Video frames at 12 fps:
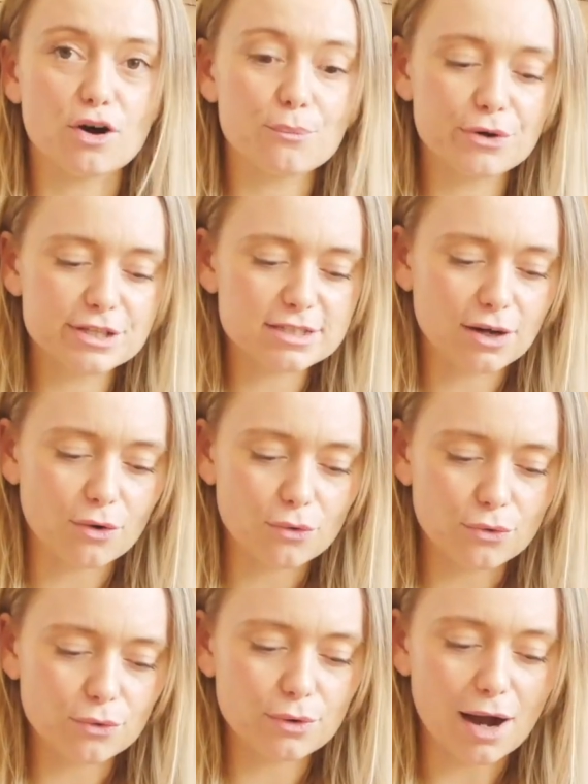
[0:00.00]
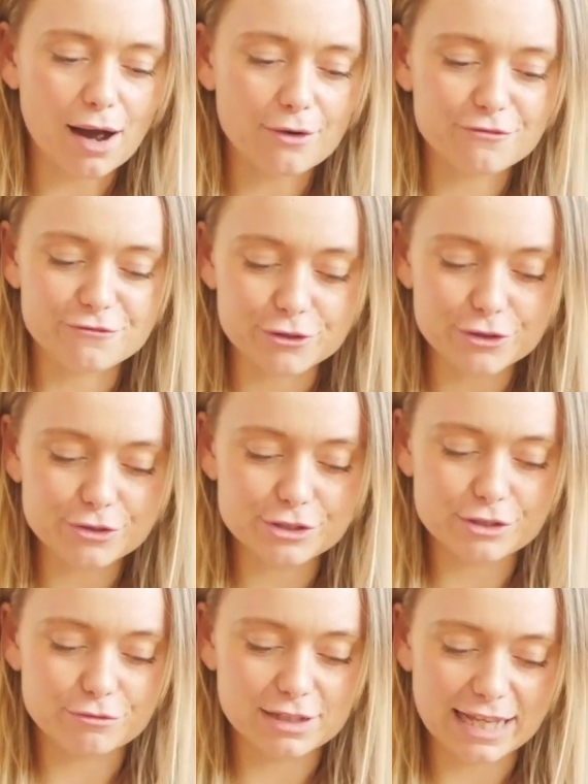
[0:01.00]
onwards are all
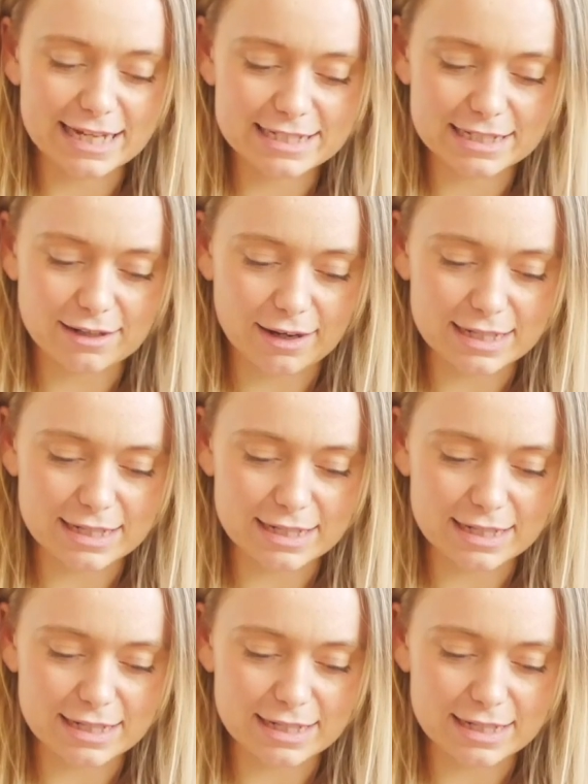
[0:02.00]
food related